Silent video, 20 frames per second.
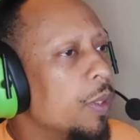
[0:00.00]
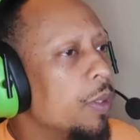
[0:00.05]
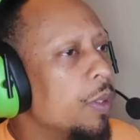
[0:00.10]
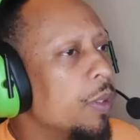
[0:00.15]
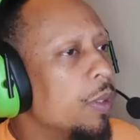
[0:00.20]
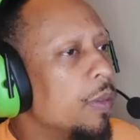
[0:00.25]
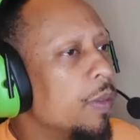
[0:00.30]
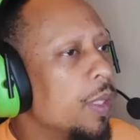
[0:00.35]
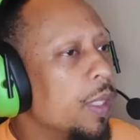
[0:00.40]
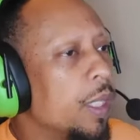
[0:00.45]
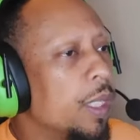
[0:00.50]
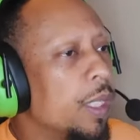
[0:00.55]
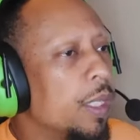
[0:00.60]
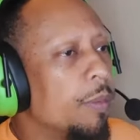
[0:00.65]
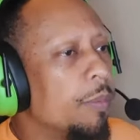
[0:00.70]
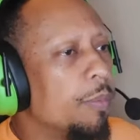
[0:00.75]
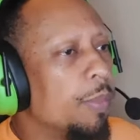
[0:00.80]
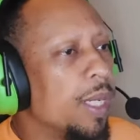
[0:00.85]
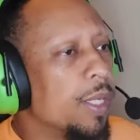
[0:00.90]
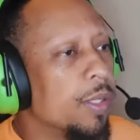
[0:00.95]
The
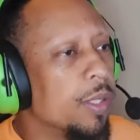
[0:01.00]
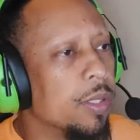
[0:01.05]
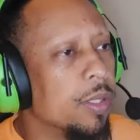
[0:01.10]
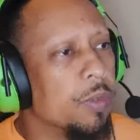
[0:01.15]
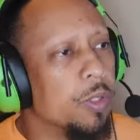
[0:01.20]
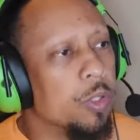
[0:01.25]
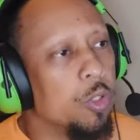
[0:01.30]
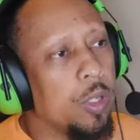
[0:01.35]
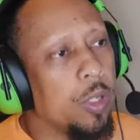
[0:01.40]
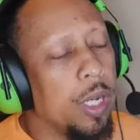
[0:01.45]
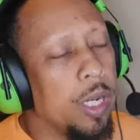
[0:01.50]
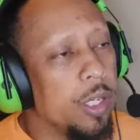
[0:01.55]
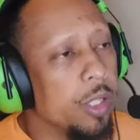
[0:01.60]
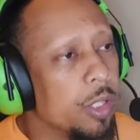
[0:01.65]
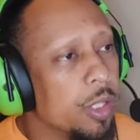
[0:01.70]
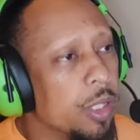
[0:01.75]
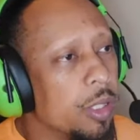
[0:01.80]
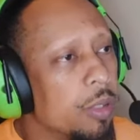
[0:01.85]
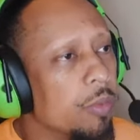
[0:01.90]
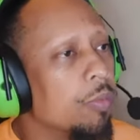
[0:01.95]
basis of the
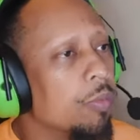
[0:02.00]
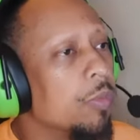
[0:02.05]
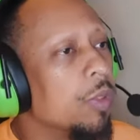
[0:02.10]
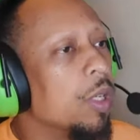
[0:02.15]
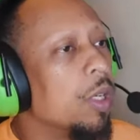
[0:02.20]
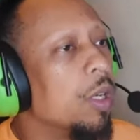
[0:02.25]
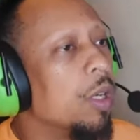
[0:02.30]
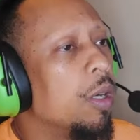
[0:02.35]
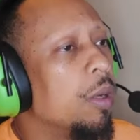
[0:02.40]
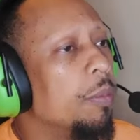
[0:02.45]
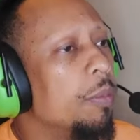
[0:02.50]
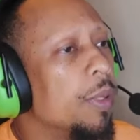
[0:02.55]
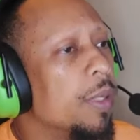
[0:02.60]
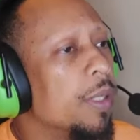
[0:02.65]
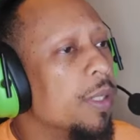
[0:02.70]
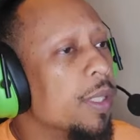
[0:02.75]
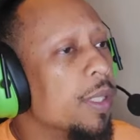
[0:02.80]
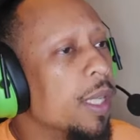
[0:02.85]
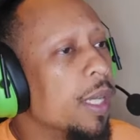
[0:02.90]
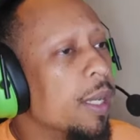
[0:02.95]
strategy
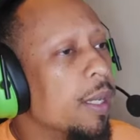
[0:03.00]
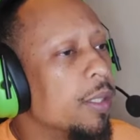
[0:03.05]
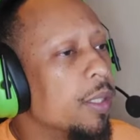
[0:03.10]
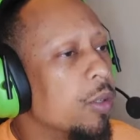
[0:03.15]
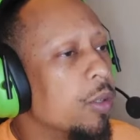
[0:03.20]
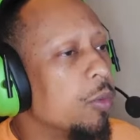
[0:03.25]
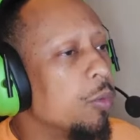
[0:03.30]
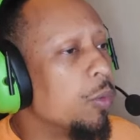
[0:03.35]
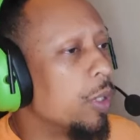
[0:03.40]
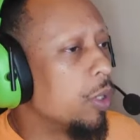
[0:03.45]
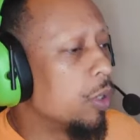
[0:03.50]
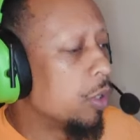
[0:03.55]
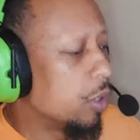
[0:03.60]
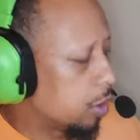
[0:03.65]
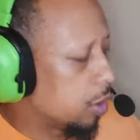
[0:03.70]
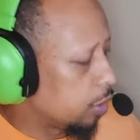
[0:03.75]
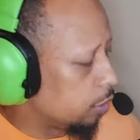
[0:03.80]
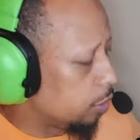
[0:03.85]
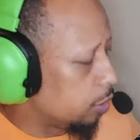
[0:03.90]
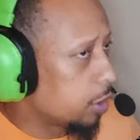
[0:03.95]
is that we
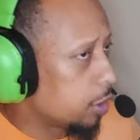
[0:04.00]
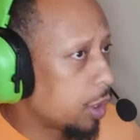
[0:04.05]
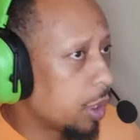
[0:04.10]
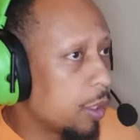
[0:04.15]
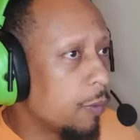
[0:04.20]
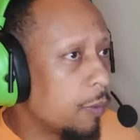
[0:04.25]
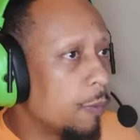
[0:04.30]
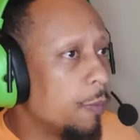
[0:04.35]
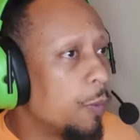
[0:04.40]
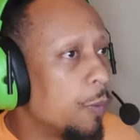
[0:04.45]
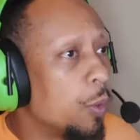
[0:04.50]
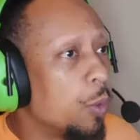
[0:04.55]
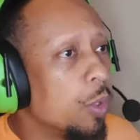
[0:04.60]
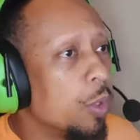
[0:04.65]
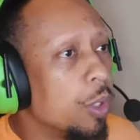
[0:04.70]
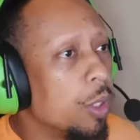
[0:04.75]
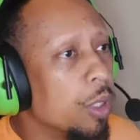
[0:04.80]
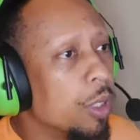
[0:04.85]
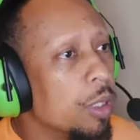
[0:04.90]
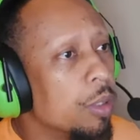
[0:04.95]
are looking for,